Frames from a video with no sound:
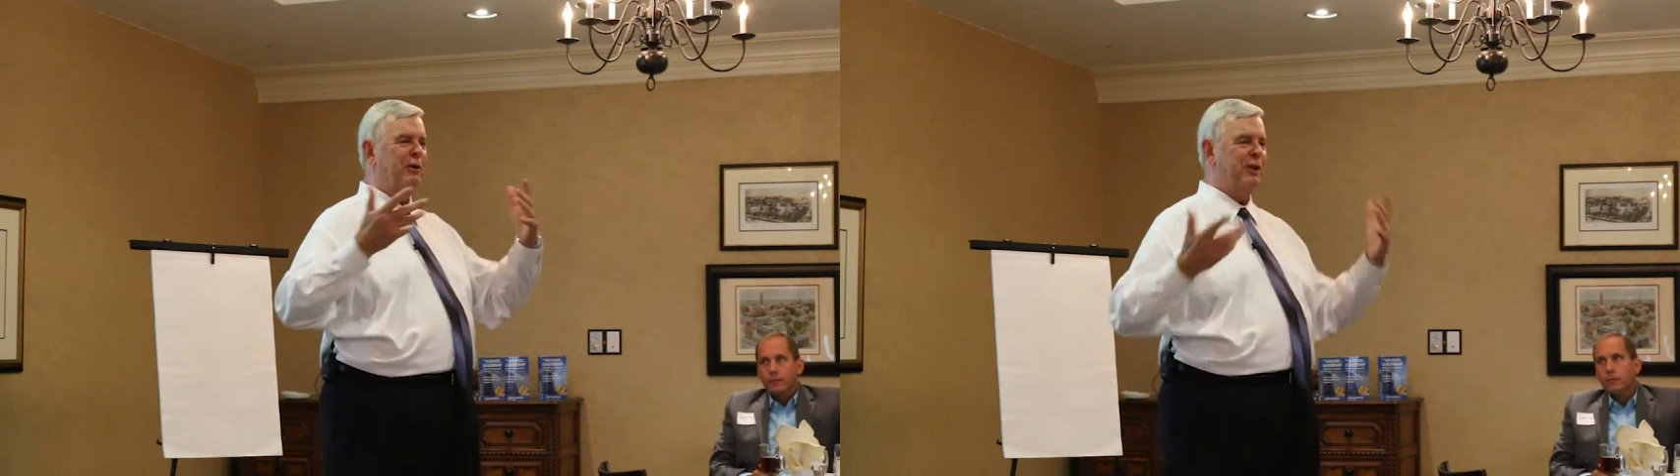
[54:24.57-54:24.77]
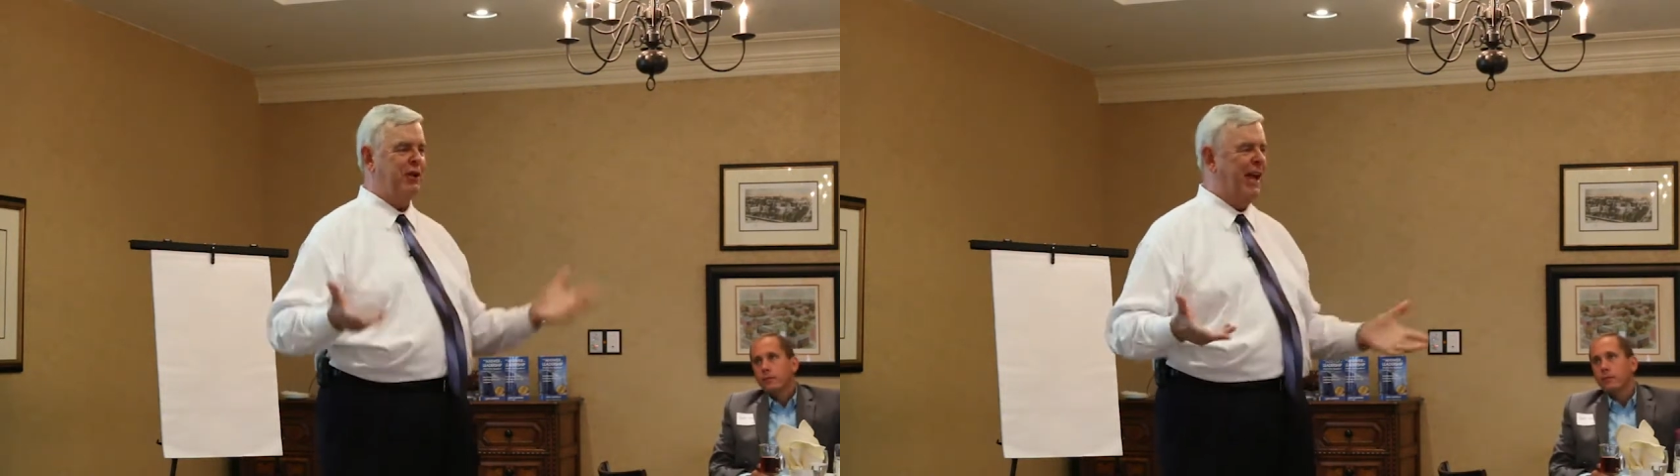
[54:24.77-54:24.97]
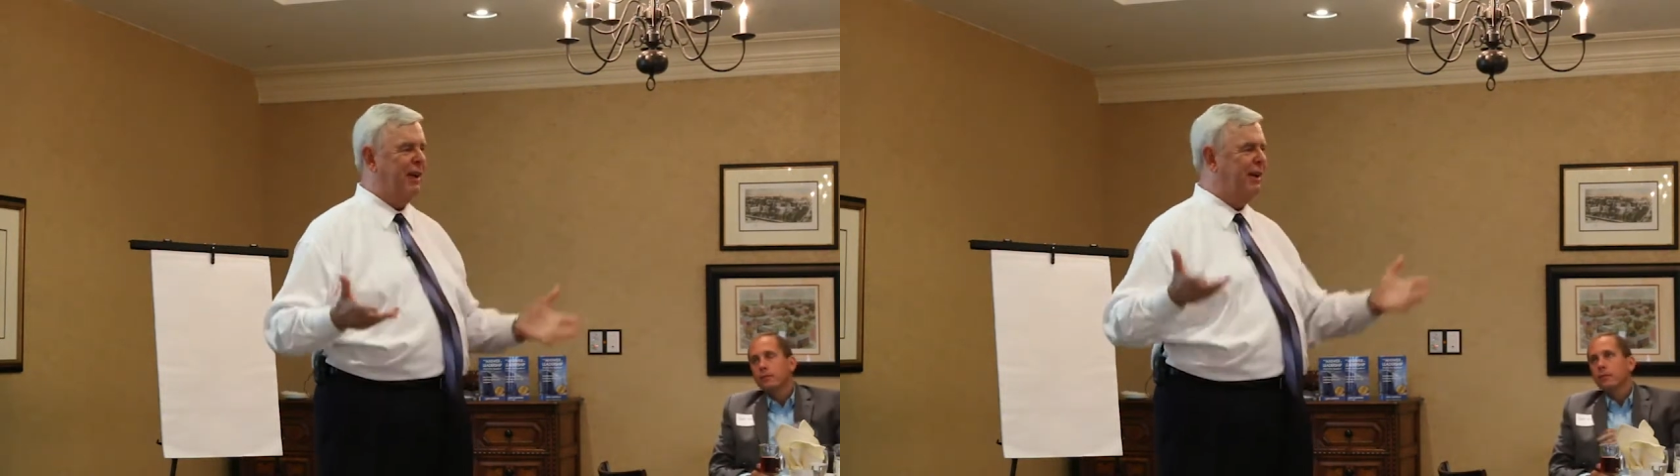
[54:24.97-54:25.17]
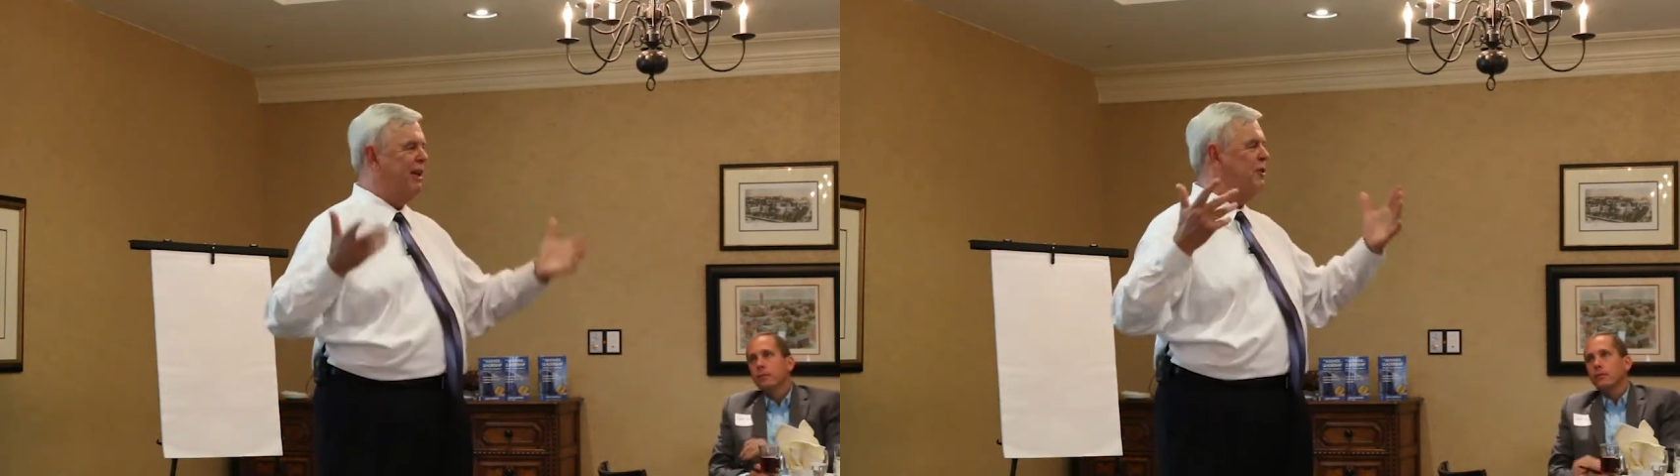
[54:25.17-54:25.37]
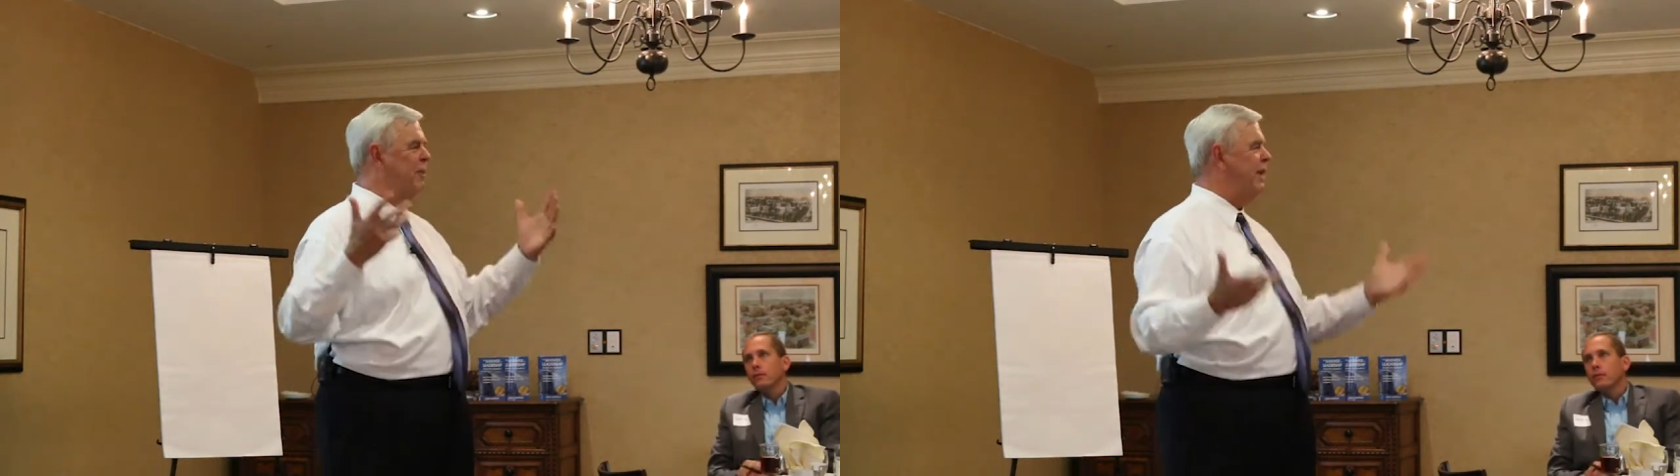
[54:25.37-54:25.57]
Christianity
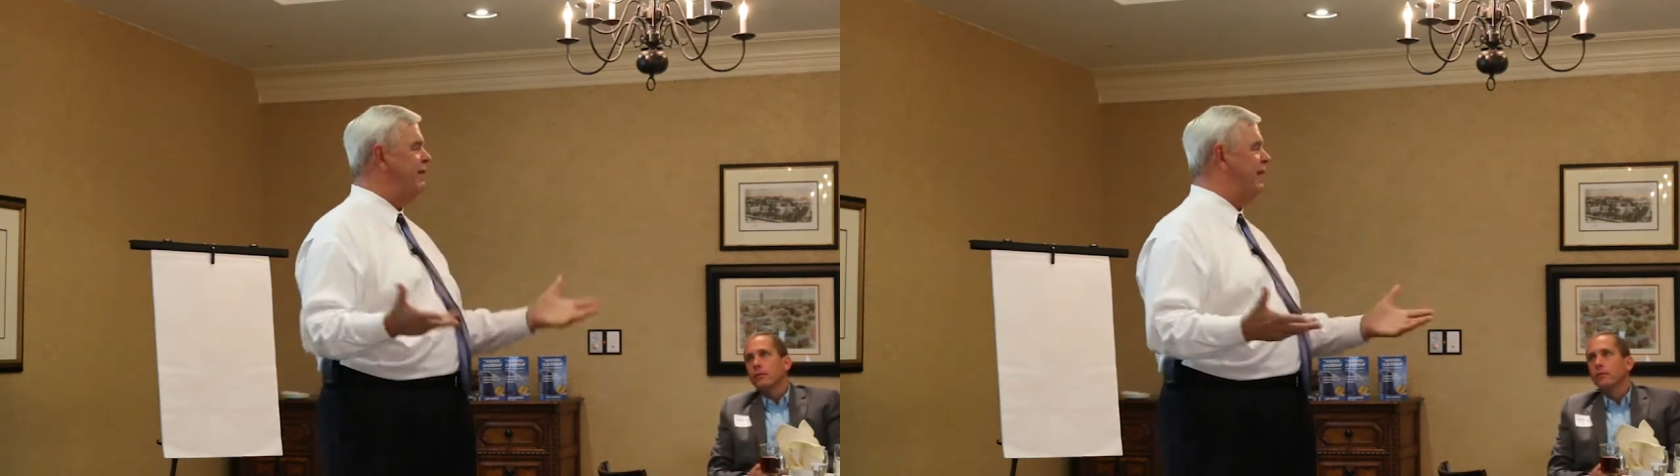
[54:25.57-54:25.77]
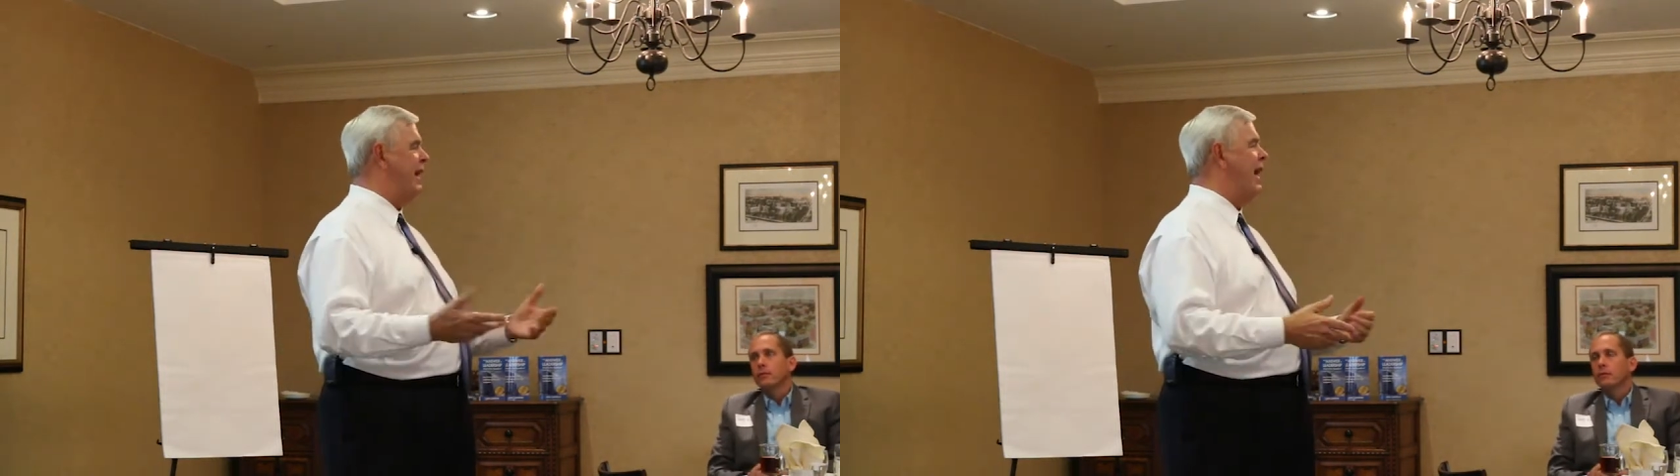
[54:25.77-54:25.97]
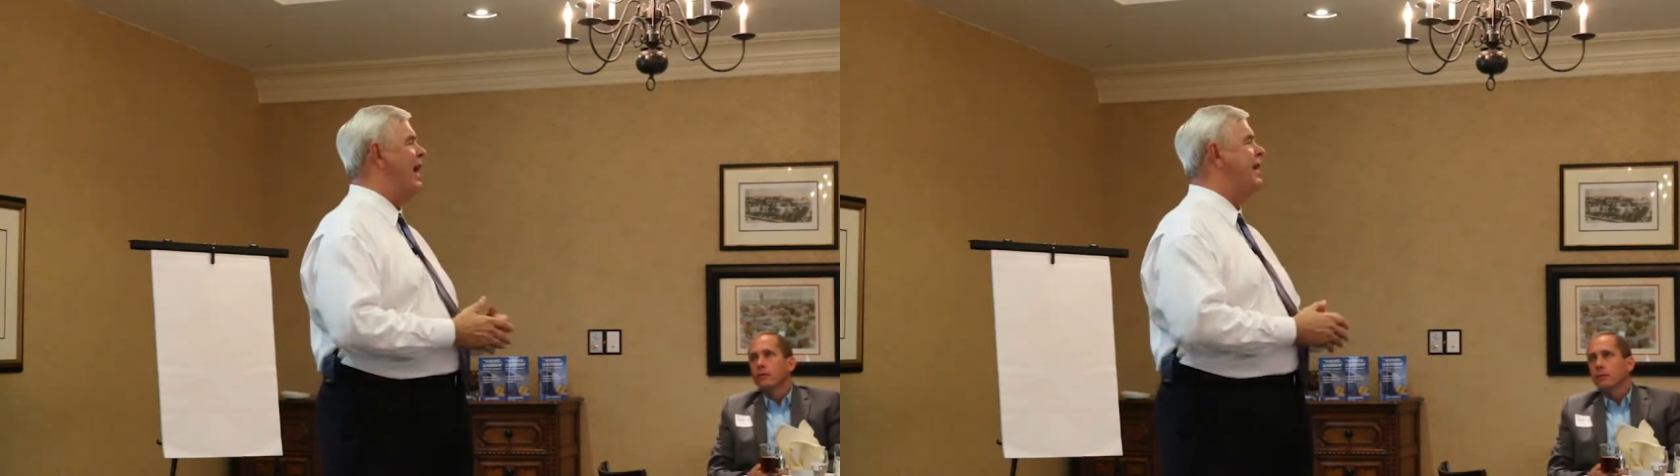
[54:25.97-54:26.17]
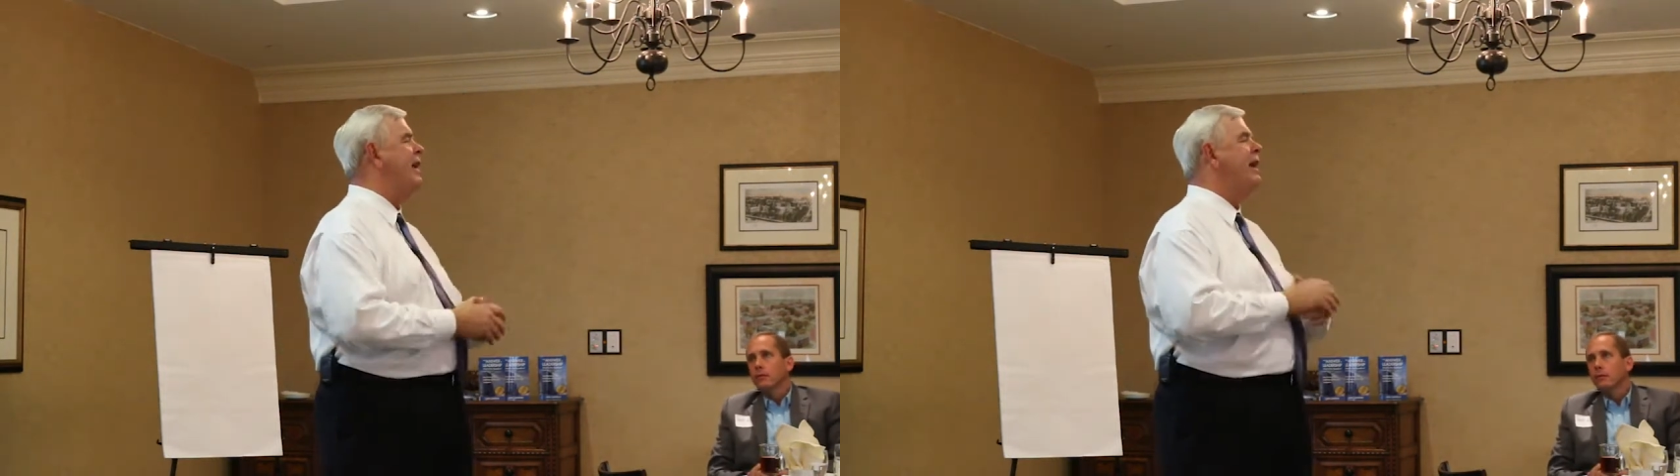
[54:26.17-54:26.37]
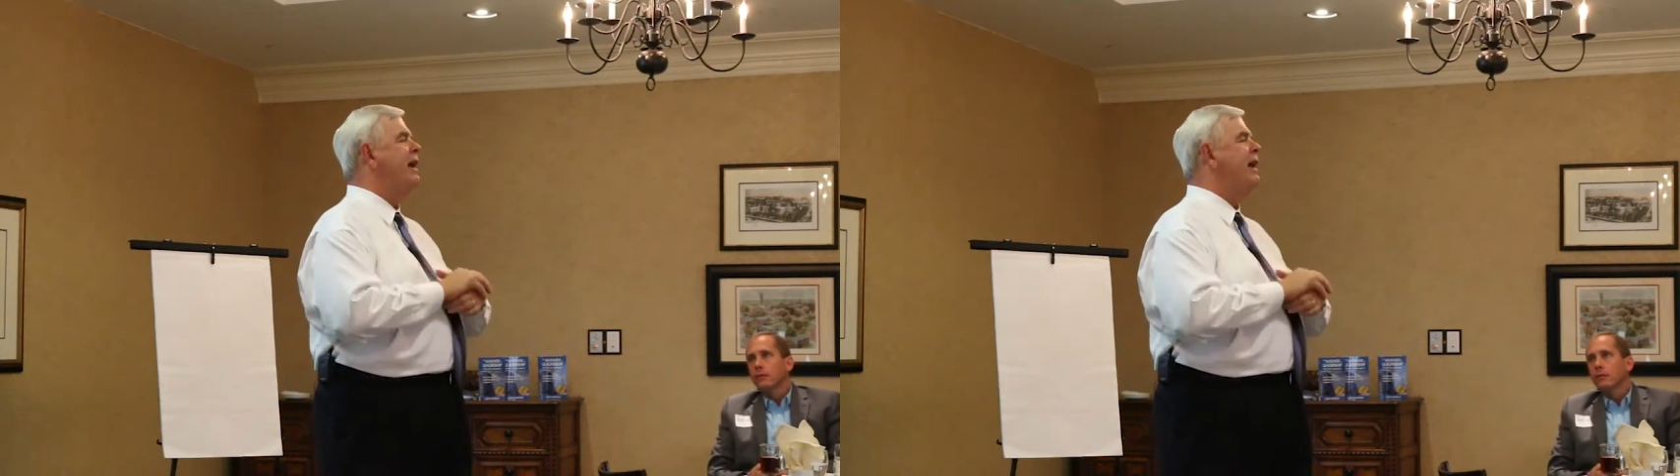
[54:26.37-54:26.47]
and your belief in God